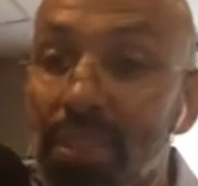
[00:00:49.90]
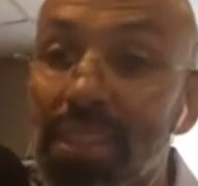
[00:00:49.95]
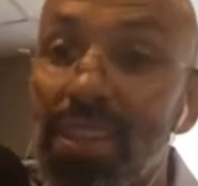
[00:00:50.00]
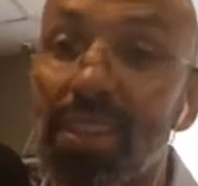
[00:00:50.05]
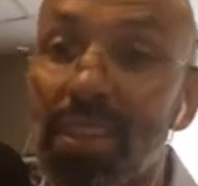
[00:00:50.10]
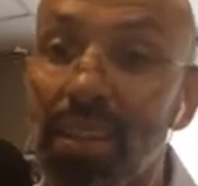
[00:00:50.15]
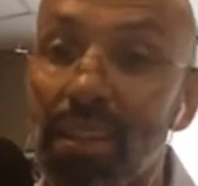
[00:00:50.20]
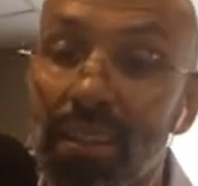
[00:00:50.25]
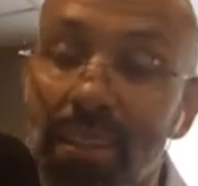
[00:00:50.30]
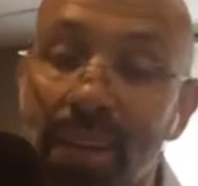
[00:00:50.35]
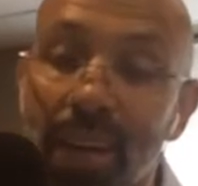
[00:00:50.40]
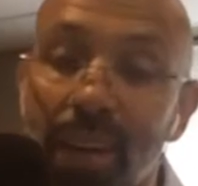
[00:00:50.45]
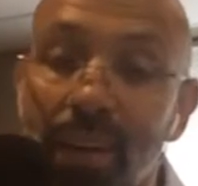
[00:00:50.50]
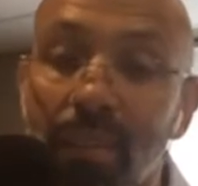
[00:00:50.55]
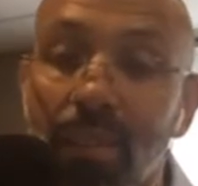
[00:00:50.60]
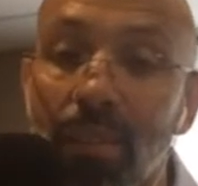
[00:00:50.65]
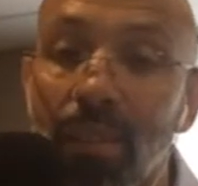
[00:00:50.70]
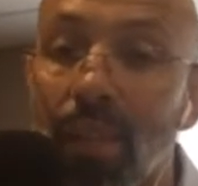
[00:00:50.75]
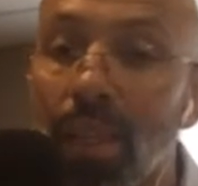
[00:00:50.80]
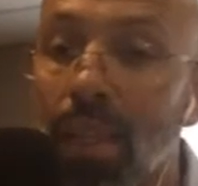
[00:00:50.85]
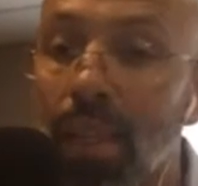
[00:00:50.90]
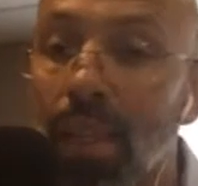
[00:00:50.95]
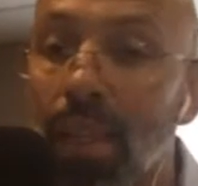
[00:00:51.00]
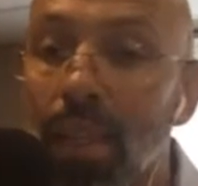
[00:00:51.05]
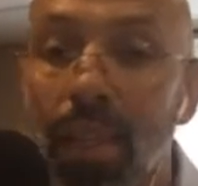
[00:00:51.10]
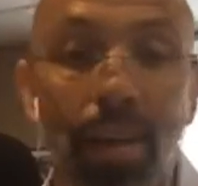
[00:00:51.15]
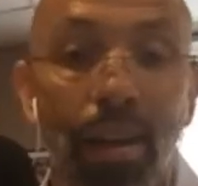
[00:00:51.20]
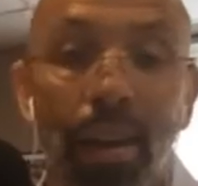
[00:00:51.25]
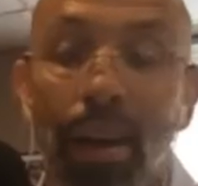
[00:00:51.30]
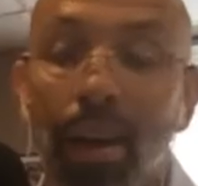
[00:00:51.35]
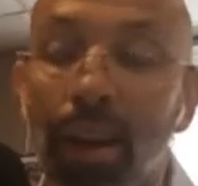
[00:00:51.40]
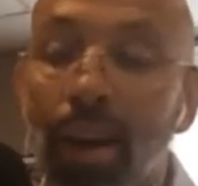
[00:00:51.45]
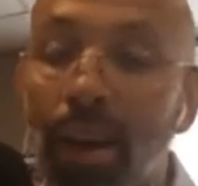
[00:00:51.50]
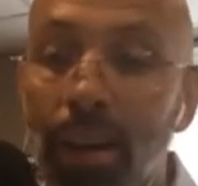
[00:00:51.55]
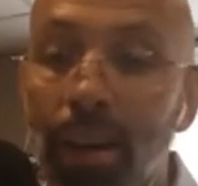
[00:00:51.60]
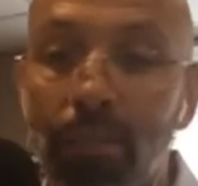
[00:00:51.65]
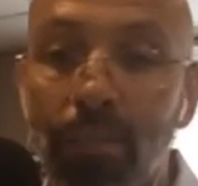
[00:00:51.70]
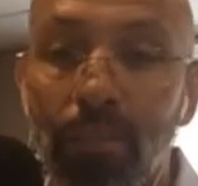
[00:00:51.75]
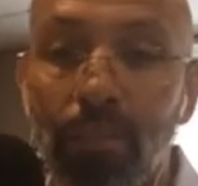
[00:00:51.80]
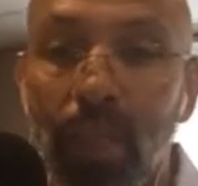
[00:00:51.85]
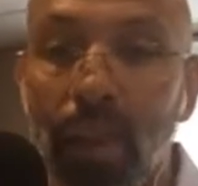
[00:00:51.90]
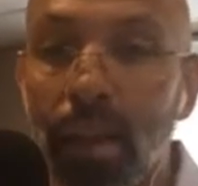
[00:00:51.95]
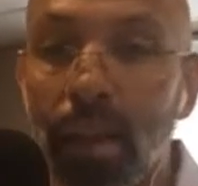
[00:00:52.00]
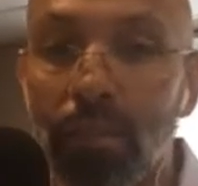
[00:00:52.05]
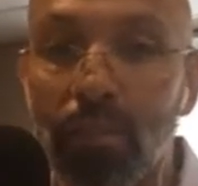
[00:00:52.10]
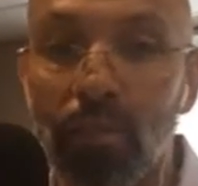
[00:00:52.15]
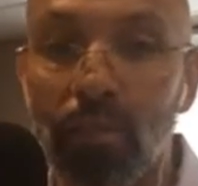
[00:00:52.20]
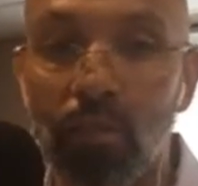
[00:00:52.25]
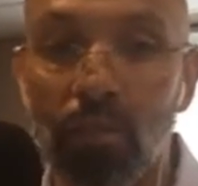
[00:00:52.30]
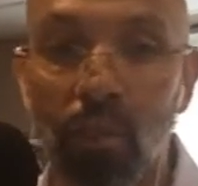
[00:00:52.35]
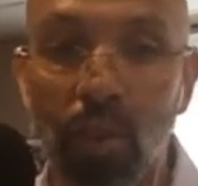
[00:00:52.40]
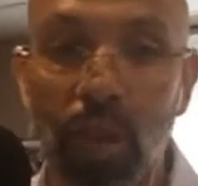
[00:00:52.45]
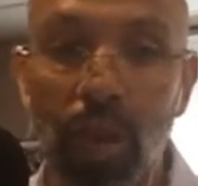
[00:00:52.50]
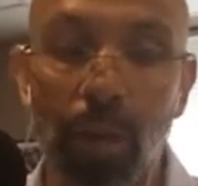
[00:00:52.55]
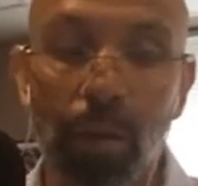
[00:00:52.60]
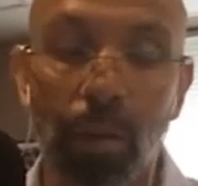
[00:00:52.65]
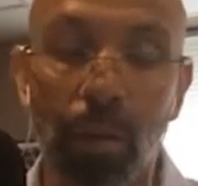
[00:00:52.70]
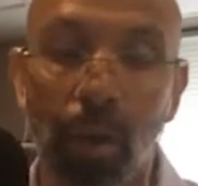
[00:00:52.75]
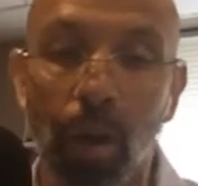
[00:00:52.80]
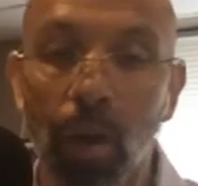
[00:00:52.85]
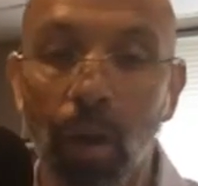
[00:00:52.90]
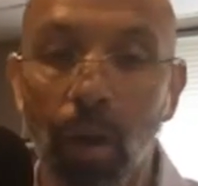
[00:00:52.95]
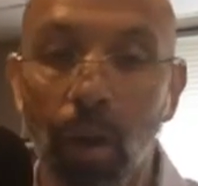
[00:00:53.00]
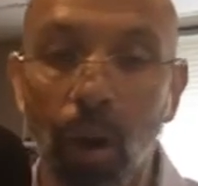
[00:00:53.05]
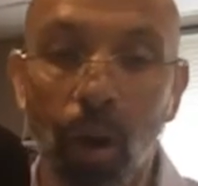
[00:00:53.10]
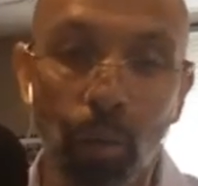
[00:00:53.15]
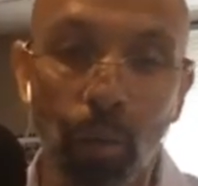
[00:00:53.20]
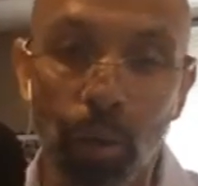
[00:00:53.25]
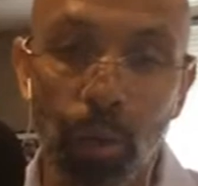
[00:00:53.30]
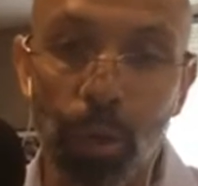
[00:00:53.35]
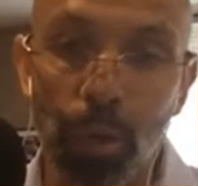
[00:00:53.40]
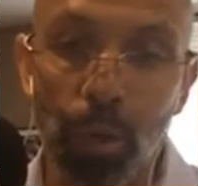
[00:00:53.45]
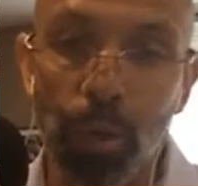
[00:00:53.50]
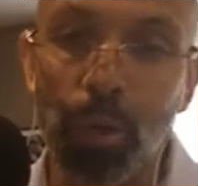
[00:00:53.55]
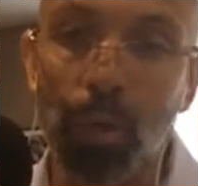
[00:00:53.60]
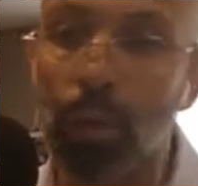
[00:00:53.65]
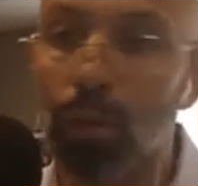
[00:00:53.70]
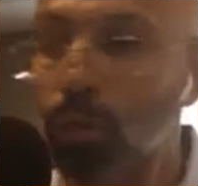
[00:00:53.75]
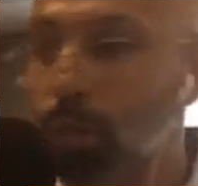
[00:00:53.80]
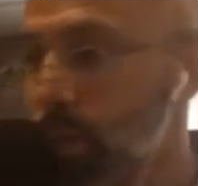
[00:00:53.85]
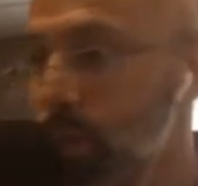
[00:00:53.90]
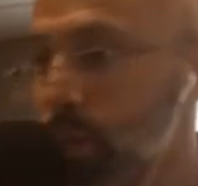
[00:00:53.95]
years now. I've always been with Keller